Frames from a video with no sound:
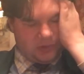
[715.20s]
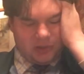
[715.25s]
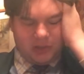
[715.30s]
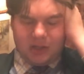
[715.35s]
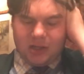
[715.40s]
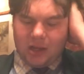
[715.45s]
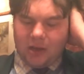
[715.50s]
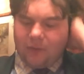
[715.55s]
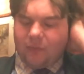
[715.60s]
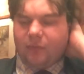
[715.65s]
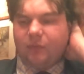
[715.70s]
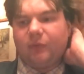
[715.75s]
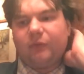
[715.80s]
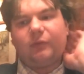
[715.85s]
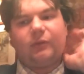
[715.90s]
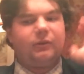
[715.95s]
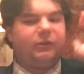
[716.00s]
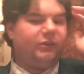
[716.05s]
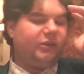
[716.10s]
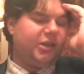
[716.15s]
you know,
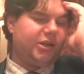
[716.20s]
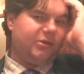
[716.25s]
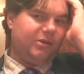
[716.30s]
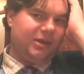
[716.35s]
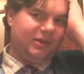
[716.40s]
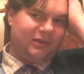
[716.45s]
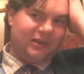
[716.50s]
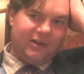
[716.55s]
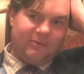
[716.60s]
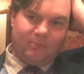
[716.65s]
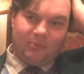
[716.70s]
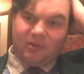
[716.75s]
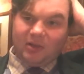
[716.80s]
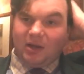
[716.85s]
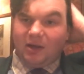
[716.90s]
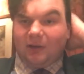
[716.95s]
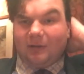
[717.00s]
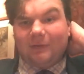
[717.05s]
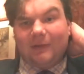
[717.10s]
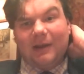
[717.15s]
considering it's
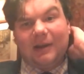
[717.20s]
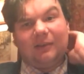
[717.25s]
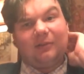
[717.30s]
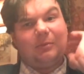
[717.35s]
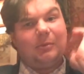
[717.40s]
11%, it's fairly